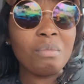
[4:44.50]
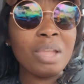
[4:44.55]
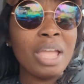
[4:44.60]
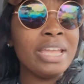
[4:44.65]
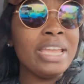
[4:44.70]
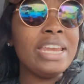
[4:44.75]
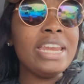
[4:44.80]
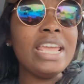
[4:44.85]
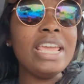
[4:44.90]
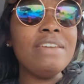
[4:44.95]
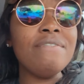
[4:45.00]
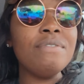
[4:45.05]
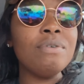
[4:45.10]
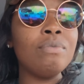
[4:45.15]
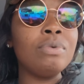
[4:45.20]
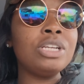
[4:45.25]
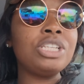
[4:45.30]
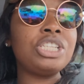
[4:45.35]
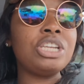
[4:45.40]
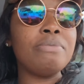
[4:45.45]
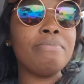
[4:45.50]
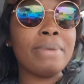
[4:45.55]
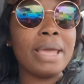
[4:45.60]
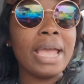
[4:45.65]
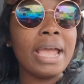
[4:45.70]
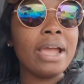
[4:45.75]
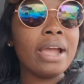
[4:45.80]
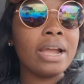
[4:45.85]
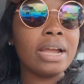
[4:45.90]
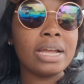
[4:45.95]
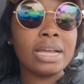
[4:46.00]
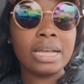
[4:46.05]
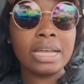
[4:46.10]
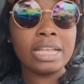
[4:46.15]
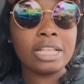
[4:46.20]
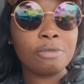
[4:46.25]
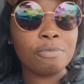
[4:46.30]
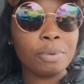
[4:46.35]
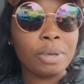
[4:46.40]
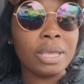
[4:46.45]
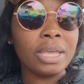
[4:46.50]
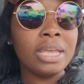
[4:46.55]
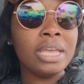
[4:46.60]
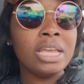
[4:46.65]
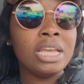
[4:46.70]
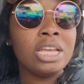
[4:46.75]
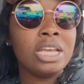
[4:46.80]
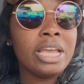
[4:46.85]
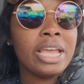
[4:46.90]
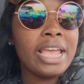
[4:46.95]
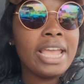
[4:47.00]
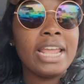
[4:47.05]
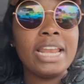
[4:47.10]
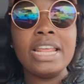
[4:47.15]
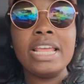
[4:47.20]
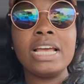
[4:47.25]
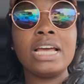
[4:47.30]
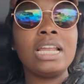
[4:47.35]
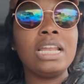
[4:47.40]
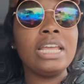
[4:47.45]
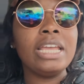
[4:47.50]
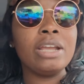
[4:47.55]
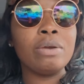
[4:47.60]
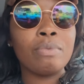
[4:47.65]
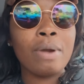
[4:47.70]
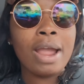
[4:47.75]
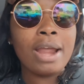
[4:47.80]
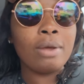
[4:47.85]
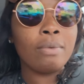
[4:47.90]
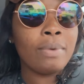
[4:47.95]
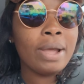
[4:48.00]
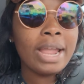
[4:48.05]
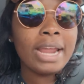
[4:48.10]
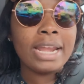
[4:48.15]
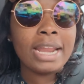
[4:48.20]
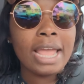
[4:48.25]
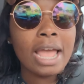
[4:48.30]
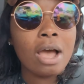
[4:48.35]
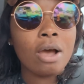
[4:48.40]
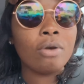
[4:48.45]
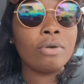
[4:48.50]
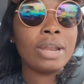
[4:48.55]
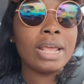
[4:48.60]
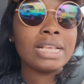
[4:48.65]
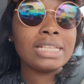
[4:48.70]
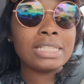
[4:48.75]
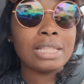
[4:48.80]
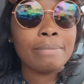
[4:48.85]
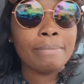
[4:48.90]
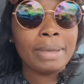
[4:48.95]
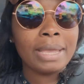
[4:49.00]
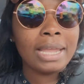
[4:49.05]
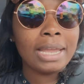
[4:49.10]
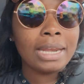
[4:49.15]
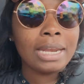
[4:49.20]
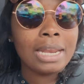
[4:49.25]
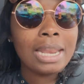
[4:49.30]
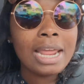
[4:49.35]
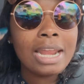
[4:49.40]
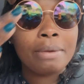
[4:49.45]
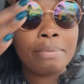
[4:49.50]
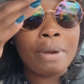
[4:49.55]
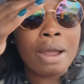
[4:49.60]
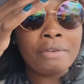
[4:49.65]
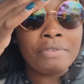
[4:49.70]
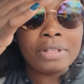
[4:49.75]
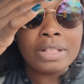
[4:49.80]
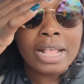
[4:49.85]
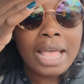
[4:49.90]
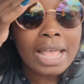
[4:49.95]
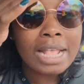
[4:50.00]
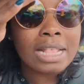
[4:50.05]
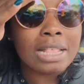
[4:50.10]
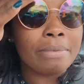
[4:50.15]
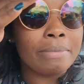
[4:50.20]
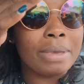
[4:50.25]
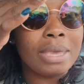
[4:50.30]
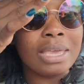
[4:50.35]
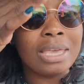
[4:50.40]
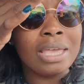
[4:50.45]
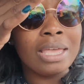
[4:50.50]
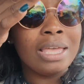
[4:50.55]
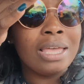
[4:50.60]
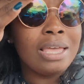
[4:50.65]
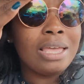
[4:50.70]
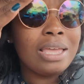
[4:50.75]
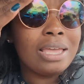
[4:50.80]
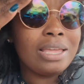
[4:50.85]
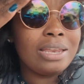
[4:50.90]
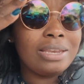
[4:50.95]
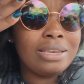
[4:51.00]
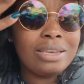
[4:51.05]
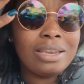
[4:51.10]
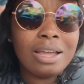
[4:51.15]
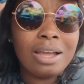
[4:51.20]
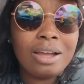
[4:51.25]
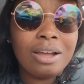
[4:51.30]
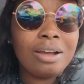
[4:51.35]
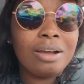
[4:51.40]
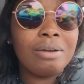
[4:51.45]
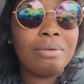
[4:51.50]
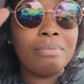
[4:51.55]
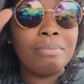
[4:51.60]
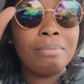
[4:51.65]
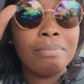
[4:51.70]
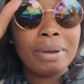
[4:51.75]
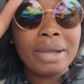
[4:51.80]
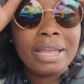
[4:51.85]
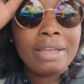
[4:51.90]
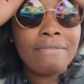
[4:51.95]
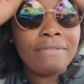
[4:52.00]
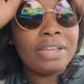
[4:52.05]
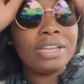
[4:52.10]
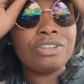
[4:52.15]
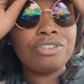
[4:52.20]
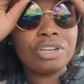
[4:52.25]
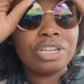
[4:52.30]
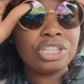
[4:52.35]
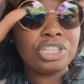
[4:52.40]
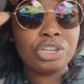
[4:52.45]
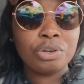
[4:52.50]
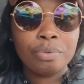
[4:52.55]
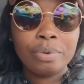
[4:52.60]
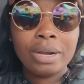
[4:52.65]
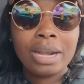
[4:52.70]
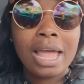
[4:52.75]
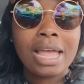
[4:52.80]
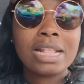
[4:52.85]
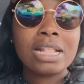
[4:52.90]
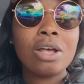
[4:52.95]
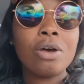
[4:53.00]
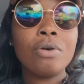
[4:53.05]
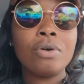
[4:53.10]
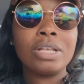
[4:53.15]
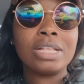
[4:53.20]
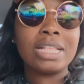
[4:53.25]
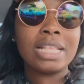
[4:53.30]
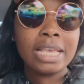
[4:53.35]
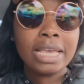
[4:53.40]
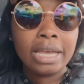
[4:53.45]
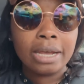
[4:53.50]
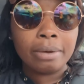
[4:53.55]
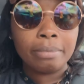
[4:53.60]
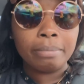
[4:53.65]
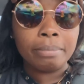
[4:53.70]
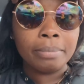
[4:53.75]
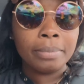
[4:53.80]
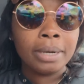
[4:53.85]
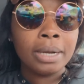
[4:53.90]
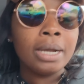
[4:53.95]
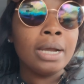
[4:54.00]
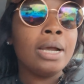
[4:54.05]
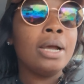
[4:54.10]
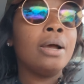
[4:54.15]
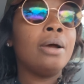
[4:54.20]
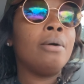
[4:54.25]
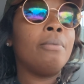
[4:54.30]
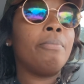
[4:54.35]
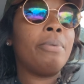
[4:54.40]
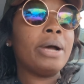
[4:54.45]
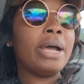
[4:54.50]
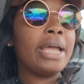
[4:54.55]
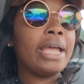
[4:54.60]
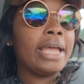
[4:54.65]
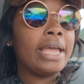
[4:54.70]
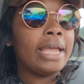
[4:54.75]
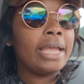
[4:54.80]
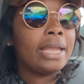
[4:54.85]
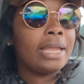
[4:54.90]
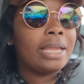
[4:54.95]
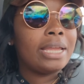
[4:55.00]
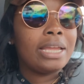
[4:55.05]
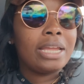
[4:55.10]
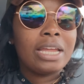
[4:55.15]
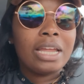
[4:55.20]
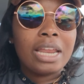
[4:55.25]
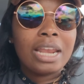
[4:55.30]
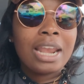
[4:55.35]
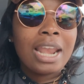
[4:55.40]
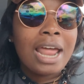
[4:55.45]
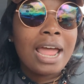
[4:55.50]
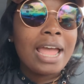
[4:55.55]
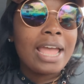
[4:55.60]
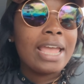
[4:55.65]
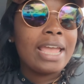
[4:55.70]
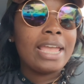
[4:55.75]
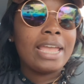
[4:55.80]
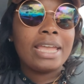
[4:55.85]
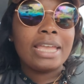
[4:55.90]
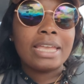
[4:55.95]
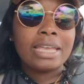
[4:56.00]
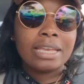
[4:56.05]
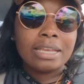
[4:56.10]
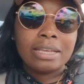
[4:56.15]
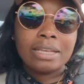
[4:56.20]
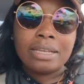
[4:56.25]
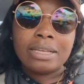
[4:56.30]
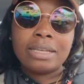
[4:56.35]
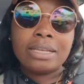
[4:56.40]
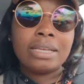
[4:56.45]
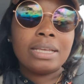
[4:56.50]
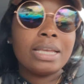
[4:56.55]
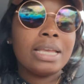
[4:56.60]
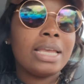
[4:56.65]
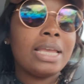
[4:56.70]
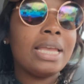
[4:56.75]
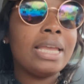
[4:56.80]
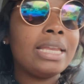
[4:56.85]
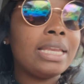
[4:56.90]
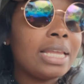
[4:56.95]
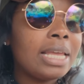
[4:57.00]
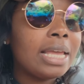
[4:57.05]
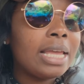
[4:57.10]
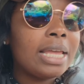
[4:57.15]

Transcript: And even when she met her husband, it didn't click right away that, oh, that's the man that they prophesied to me. But eventually she realized, oh, it's him. But like, it